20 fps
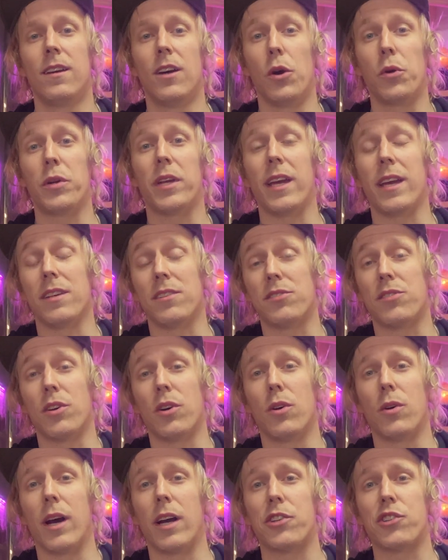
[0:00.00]
Okay,
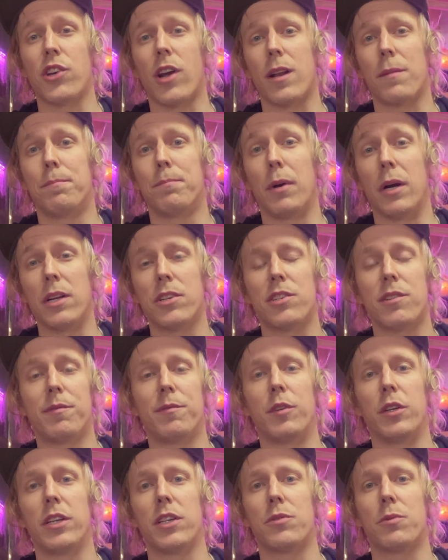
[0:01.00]
so I shot a bunch of
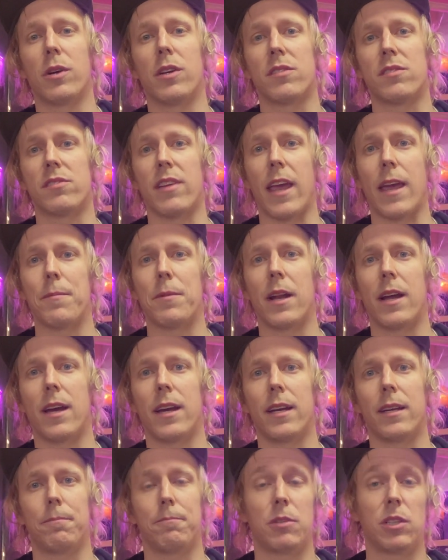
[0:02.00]
footage while Sam and
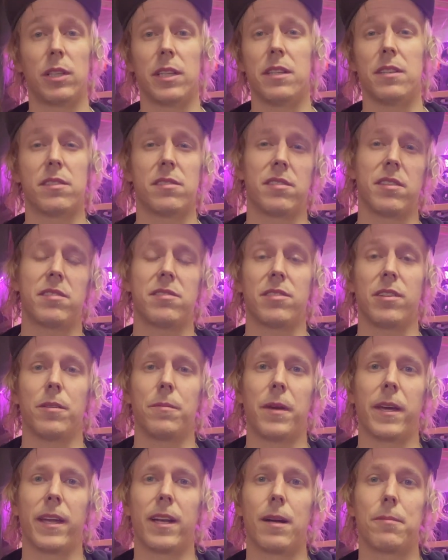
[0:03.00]
I clean the
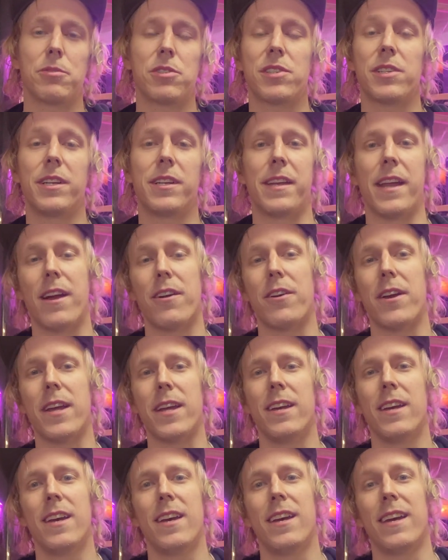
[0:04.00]
system, and I'm just gonna
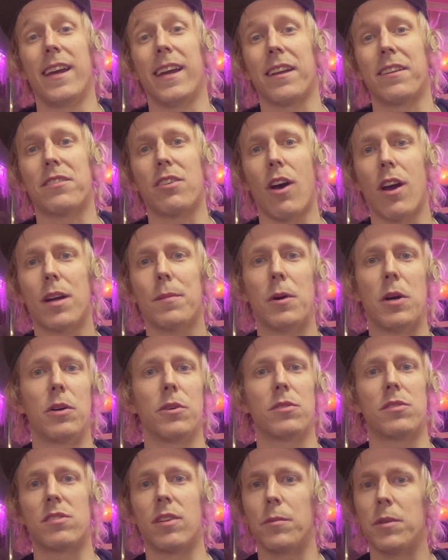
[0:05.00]
narrate and talk
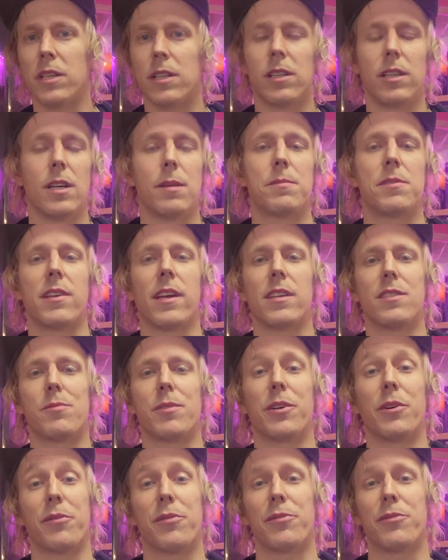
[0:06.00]
about some of the clips as
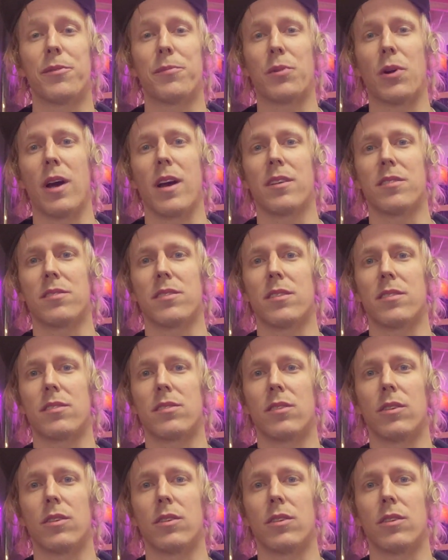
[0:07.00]
we go through the process.